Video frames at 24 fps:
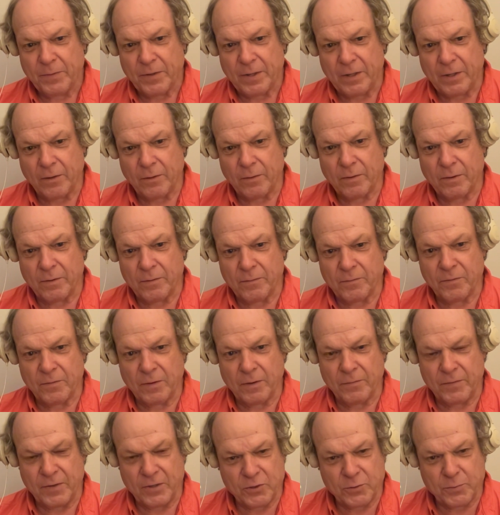
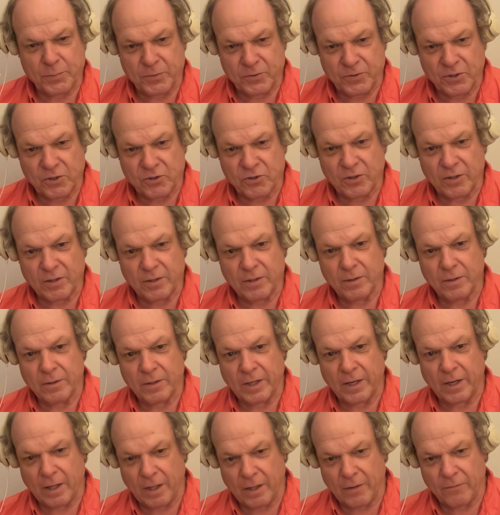of his position.
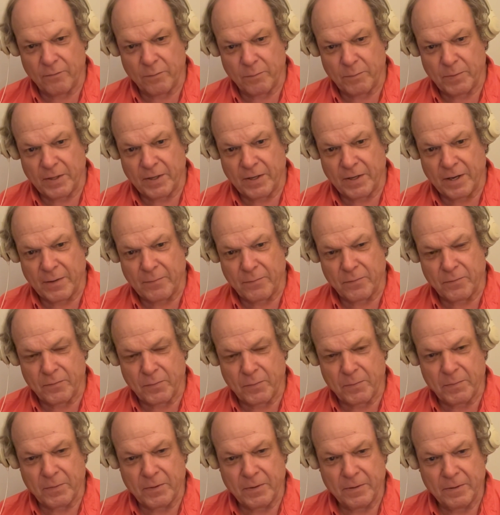Not all of them, but enough of
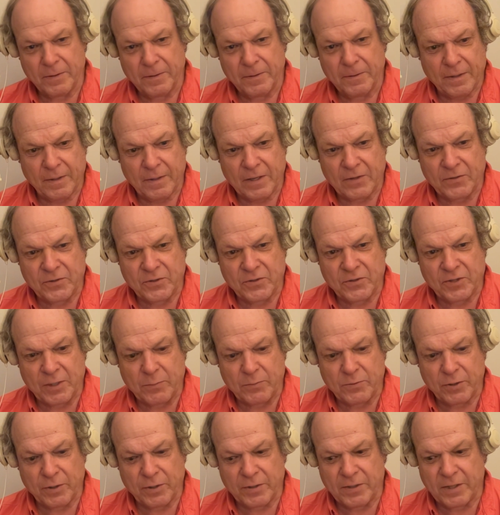them. That's the same
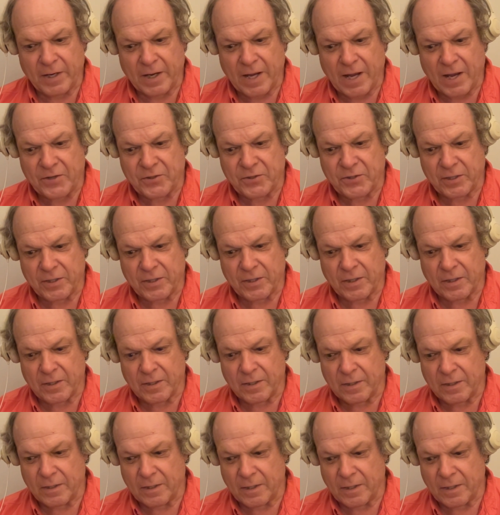sort of tenacity,
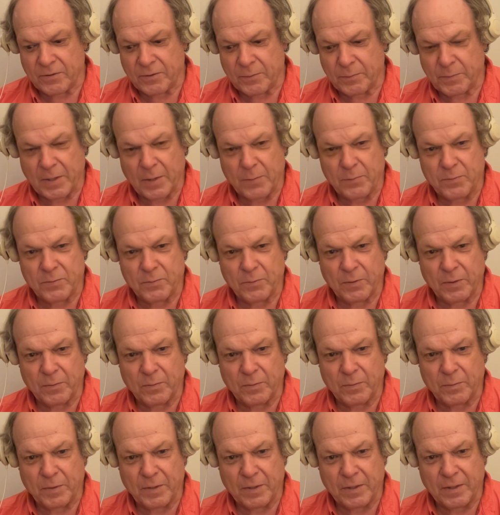and sometimes what
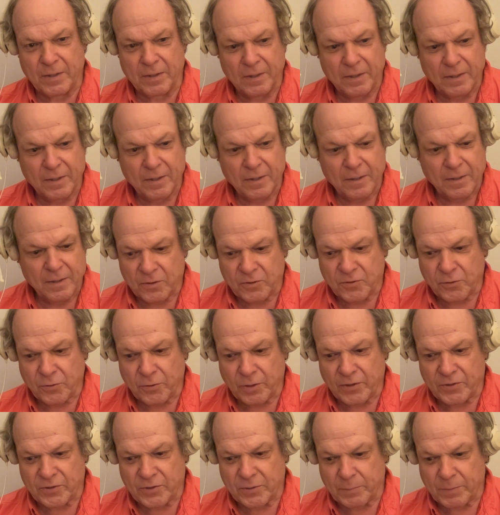would be
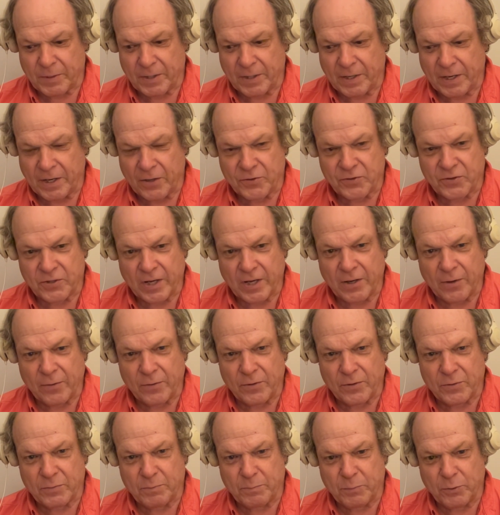construed as by an
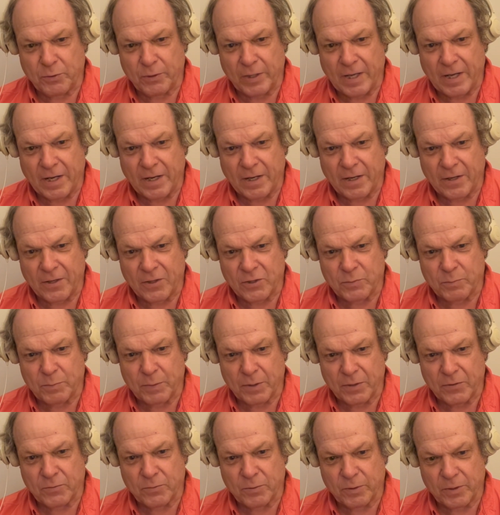outsider as bullheadedness,
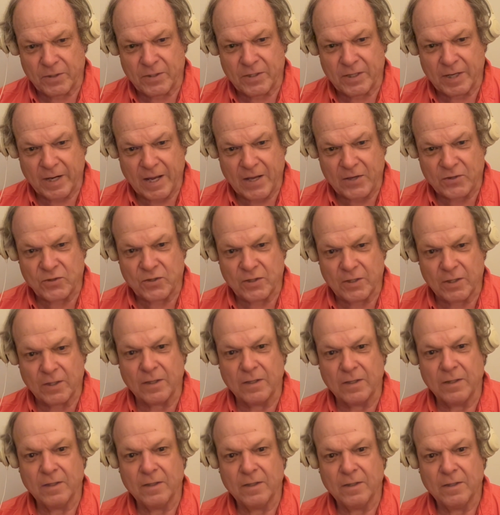but it's really
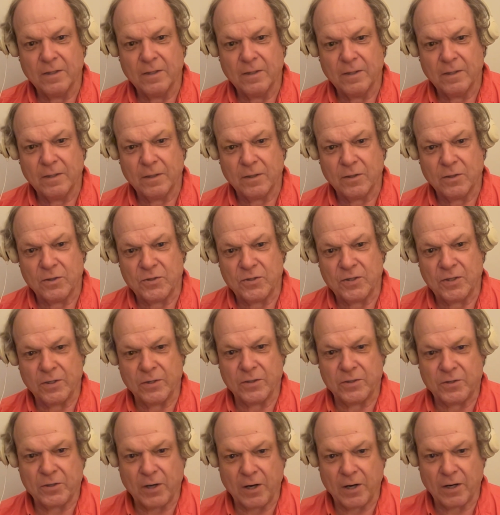tenacity. You see
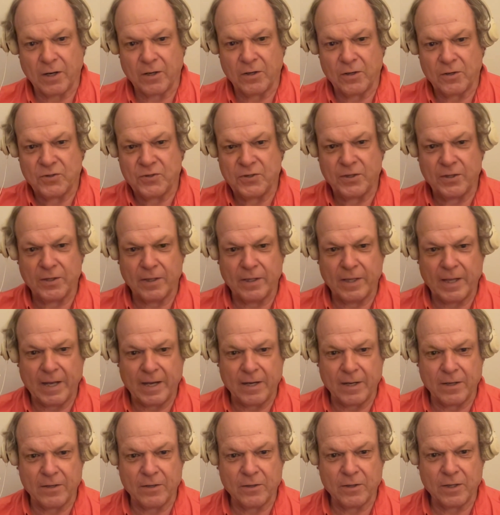the target, you see the
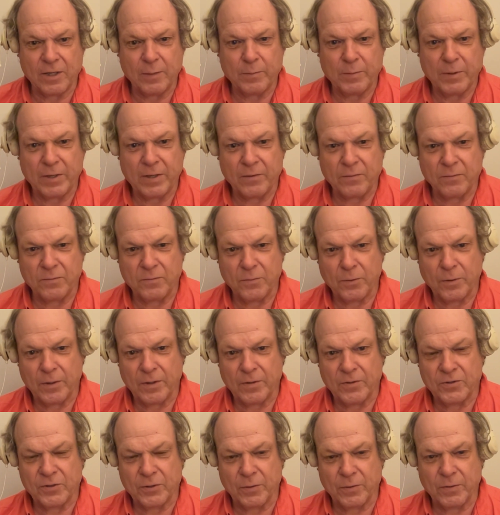light, and you keep heading for
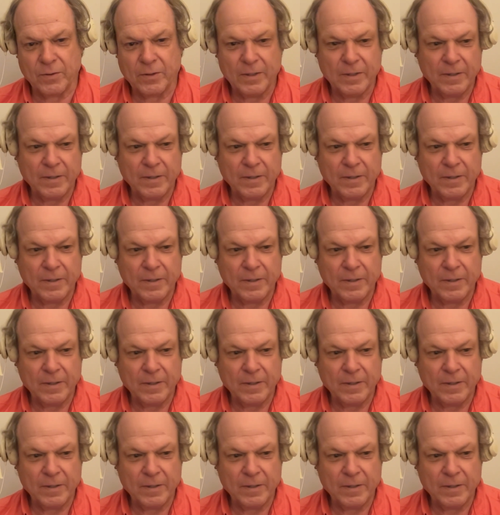it. So